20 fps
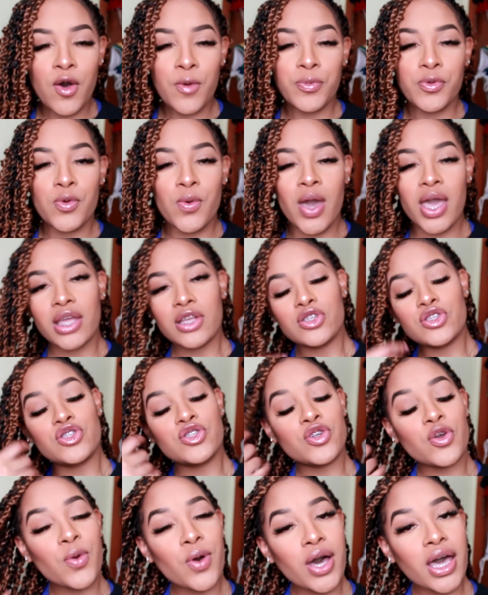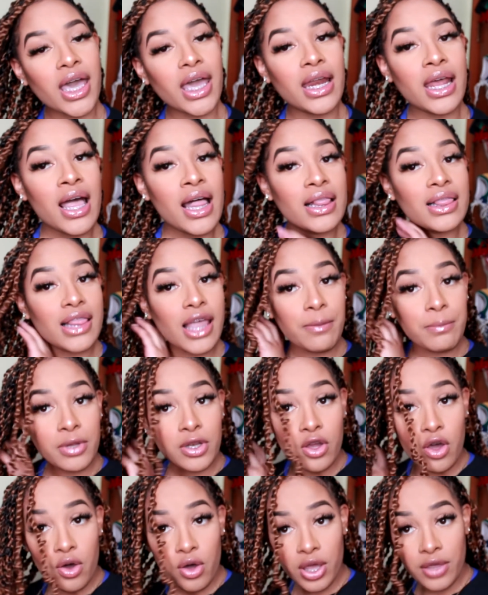you enjoyed. Let me
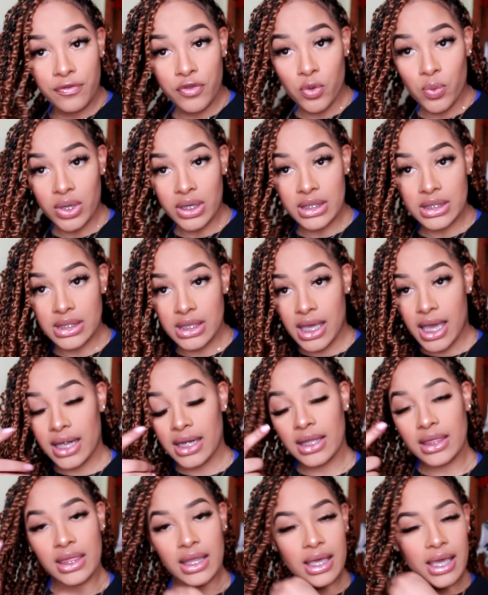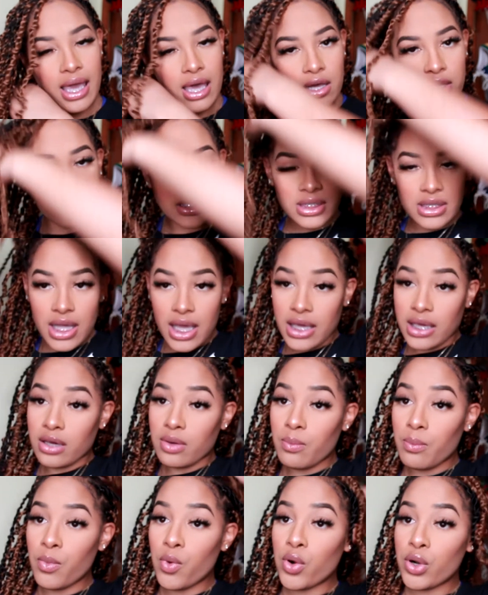know if you want to see anything else like
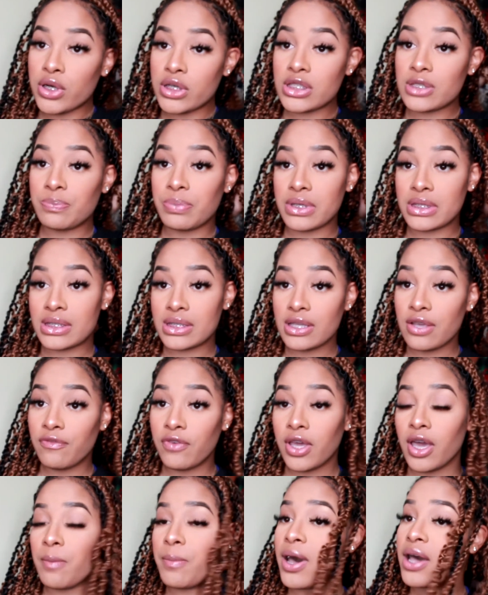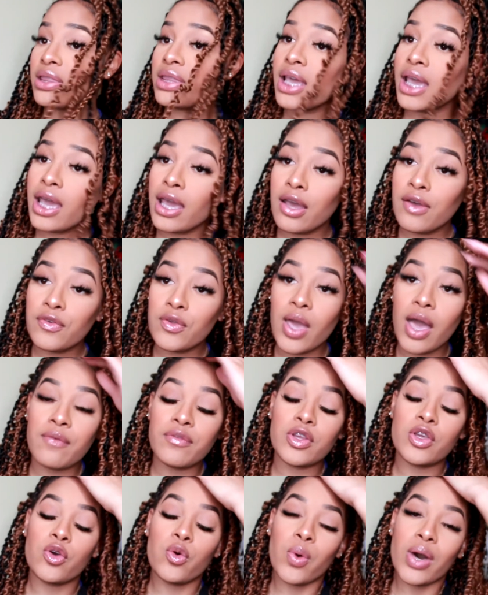more specific about the hair. If you have
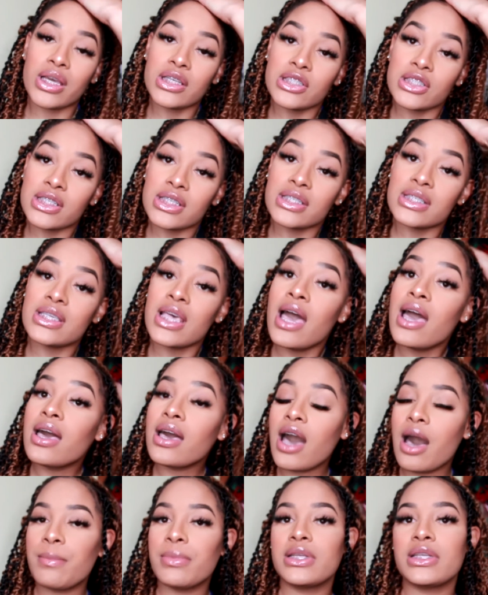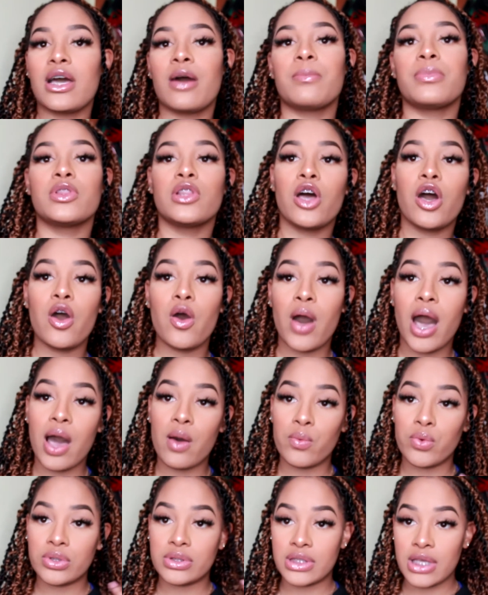any questions, comment down below. I
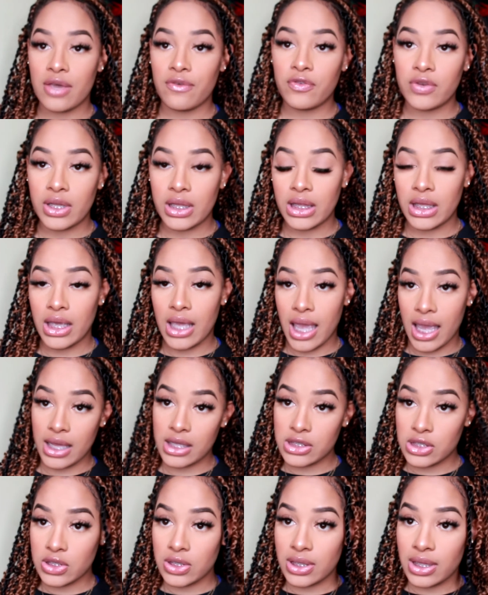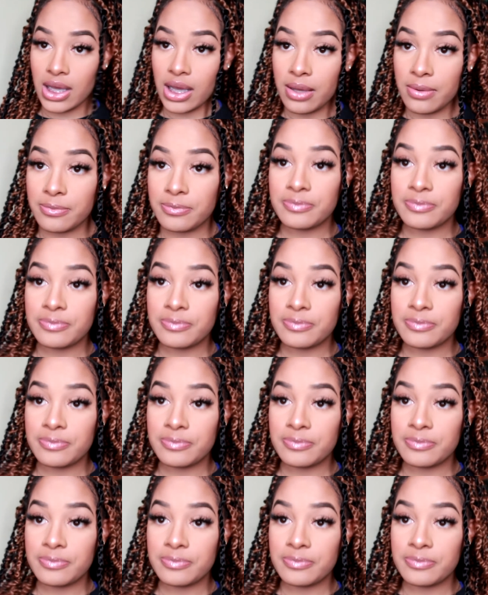will definitely answer them.